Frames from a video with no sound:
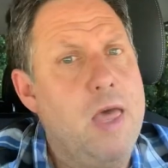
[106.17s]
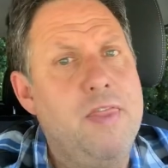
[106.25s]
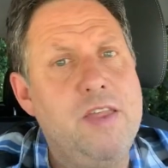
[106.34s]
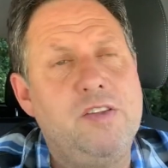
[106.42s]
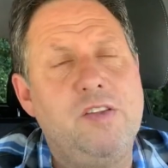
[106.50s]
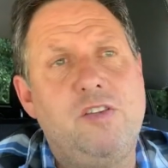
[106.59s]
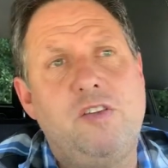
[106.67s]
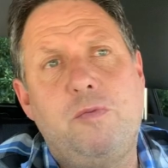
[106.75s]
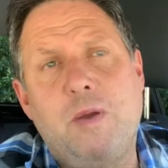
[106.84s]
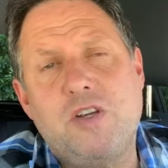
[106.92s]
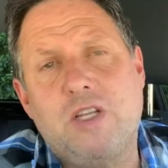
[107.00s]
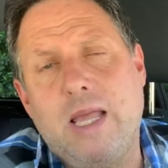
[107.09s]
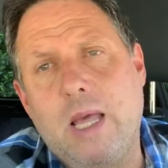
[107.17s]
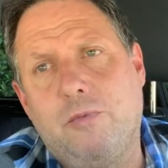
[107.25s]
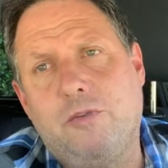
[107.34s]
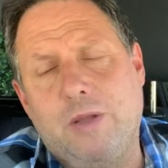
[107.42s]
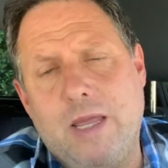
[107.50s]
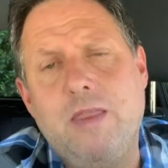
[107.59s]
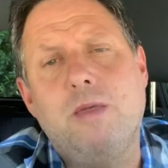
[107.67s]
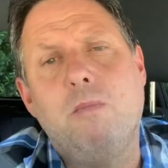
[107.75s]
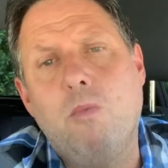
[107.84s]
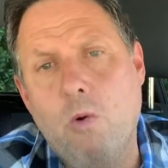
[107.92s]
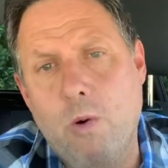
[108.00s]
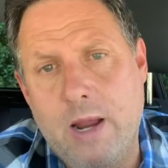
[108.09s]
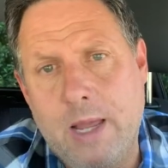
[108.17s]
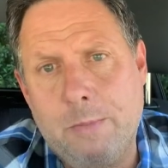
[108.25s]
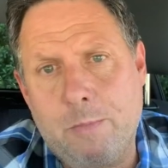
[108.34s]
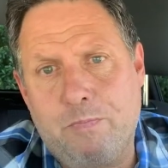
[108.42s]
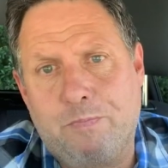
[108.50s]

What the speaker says: This is especially helpful in the morning.